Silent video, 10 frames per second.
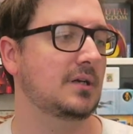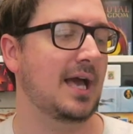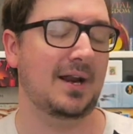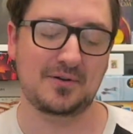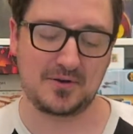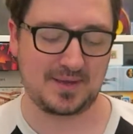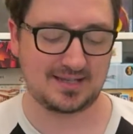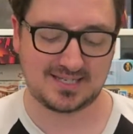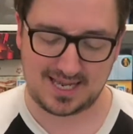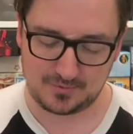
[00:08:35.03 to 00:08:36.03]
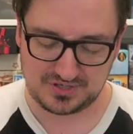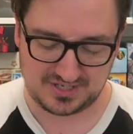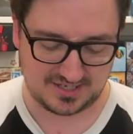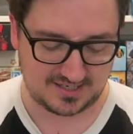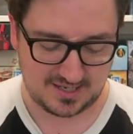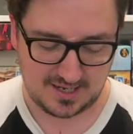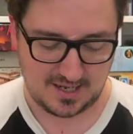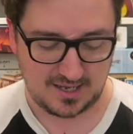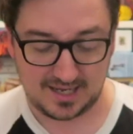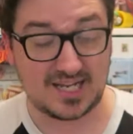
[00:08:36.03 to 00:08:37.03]
I don't know, man, this game was just,
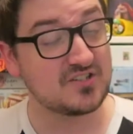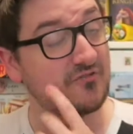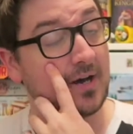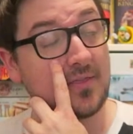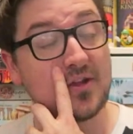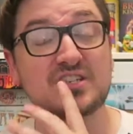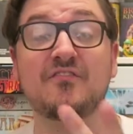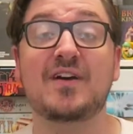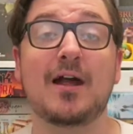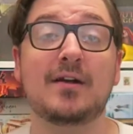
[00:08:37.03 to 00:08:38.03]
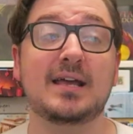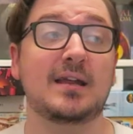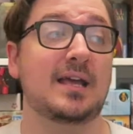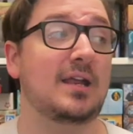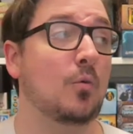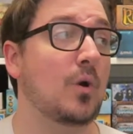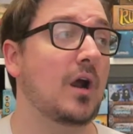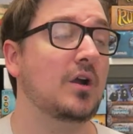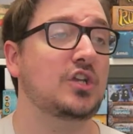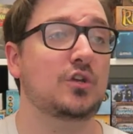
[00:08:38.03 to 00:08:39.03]
it's fun. There's a variant in it
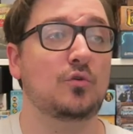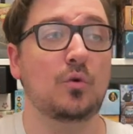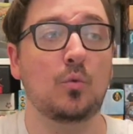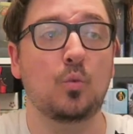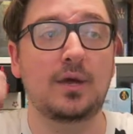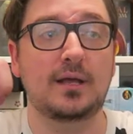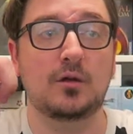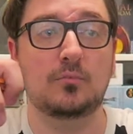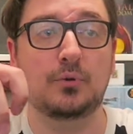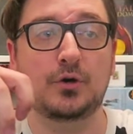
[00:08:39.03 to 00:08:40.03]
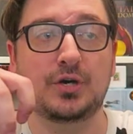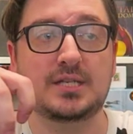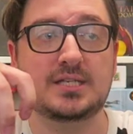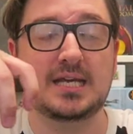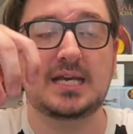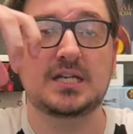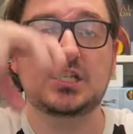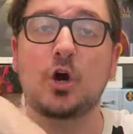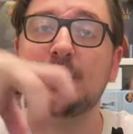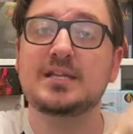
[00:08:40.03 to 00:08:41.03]
where you will put
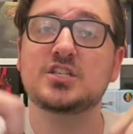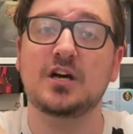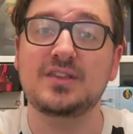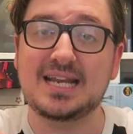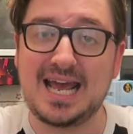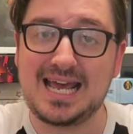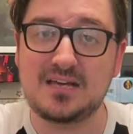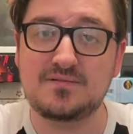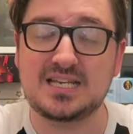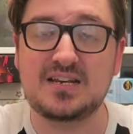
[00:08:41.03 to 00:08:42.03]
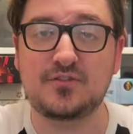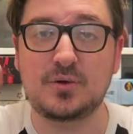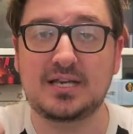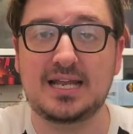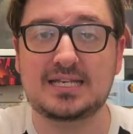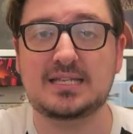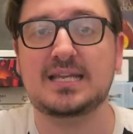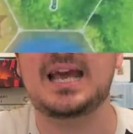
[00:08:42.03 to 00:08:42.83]
tokens on the caves, and if you index to the